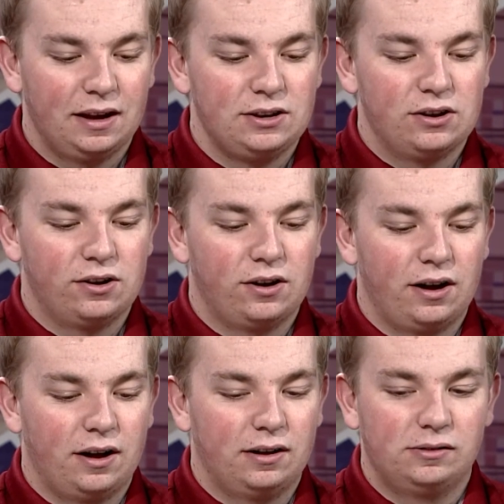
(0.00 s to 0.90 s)

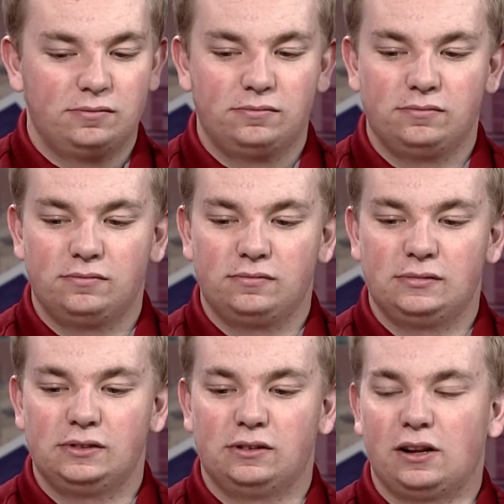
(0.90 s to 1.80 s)
your
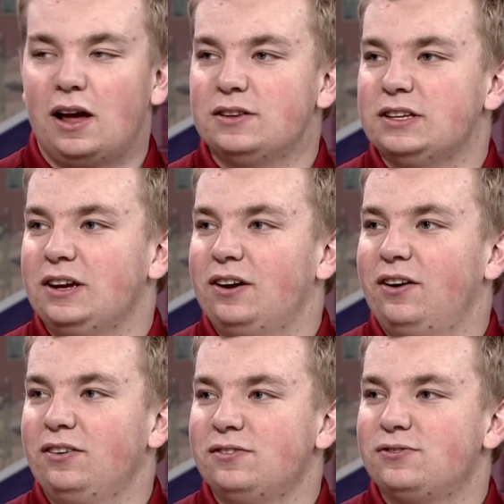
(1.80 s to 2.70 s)
closet
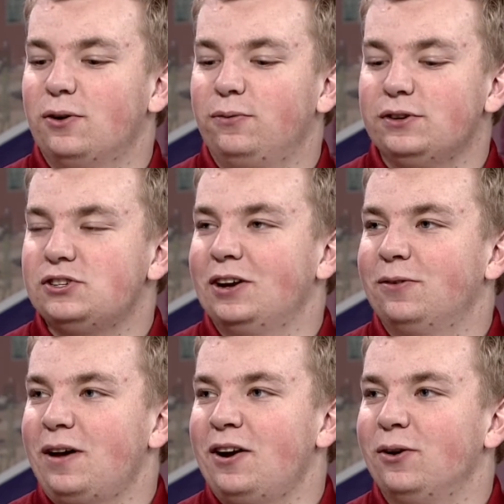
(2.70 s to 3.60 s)
or your trophy
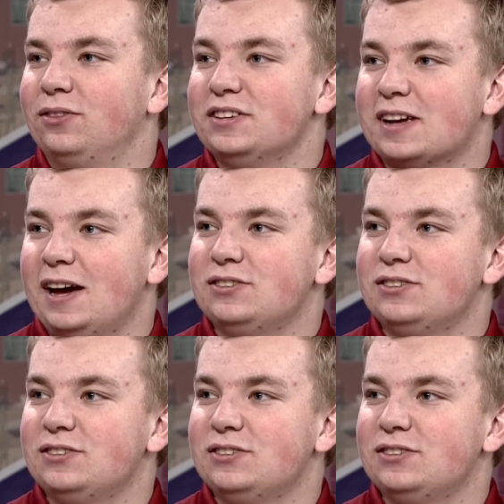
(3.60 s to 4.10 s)
shelf. I don't know what these guys